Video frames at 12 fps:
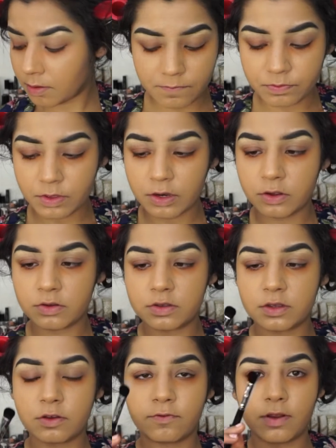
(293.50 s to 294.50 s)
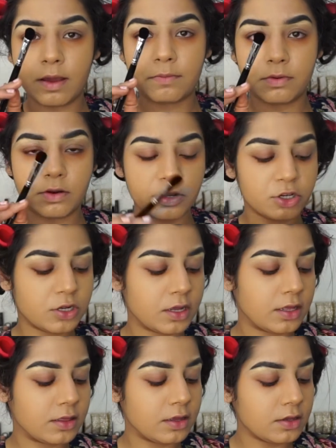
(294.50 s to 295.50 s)
Then using a flat brush
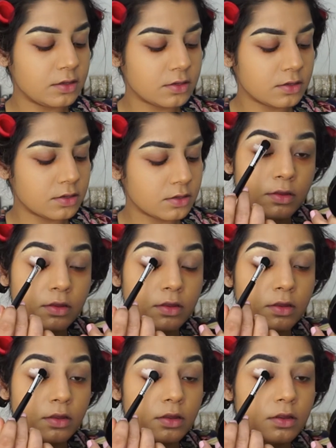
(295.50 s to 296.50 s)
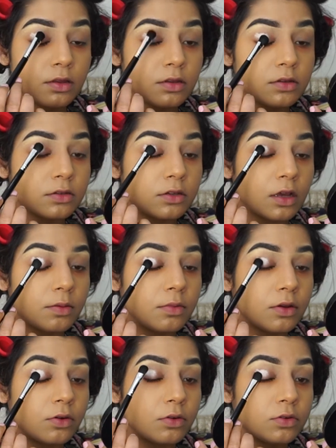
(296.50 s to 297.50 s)
like this, dab
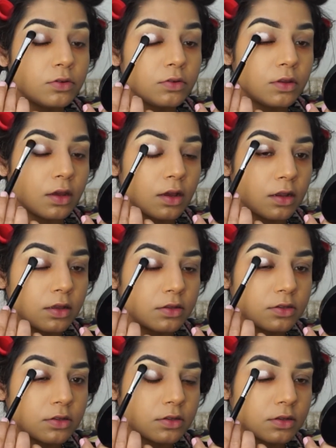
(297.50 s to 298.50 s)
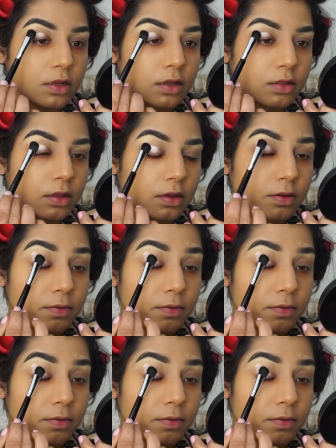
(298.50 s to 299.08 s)
it onto the eyelids just like that.